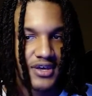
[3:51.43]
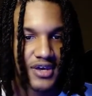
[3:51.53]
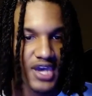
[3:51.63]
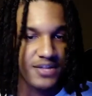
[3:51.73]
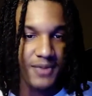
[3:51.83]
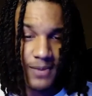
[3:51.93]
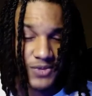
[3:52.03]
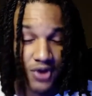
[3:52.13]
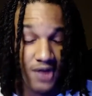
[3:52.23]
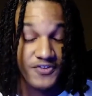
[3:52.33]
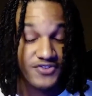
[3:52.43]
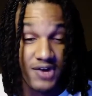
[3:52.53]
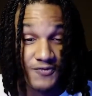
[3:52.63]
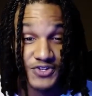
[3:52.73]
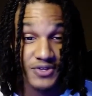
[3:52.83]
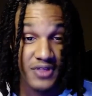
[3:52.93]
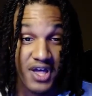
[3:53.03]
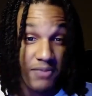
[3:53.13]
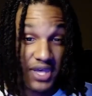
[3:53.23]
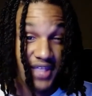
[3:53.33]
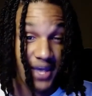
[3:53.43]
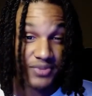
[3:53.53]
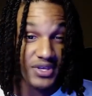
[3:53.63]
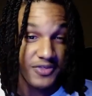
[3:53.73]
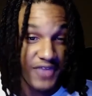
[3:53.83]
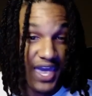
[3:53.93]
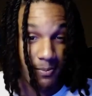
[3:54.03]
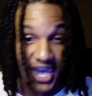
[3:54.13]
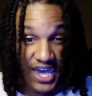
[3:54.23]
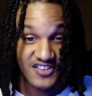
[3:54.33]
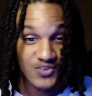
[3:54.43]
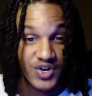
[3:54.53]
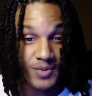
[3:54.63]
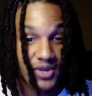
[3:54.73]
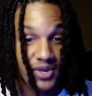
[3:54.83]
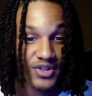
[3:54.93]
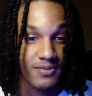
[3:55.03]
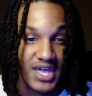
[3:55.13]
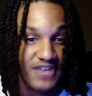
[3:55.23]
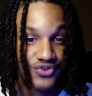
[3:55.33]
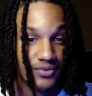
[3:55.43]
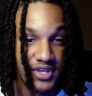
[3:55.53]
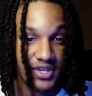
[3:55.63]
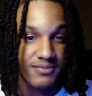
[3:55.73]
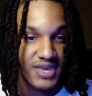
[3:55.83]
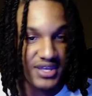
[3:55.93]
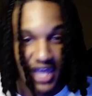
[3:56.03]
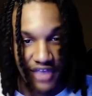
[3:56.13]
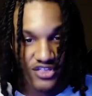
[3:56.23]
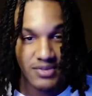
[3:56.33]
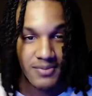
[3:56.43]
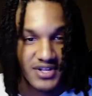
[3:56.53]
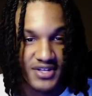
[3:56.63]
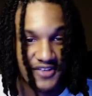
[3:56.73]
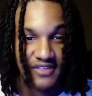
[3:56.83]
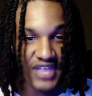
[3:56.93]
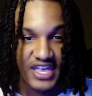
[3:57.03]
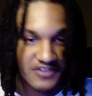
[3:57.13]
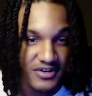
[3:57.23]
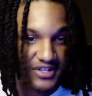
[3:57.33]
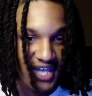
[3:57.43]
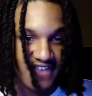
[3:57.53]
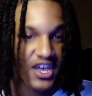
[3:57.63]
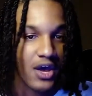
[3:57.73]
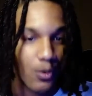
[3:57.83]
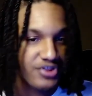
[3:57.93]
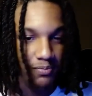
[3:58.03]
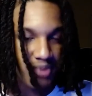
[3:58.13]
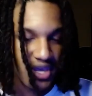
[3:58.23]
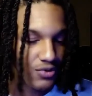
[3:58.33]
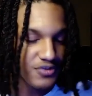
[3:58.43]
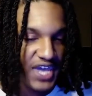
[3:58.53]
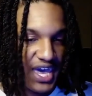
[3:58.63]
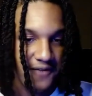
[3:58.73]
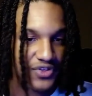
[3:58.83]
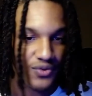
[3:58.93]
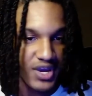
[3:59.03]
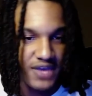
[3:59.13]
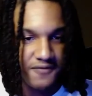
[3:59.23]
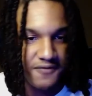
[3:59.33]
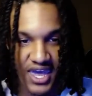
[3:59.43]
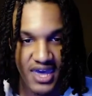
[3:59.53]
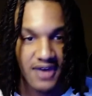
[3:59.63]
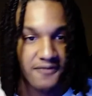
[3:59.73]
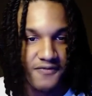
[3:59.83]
And the Miami Dolphins offensive line may not be that bad as what people in the national media make it out to be, but it isn't as good as what the Bengals have and the Ravens have.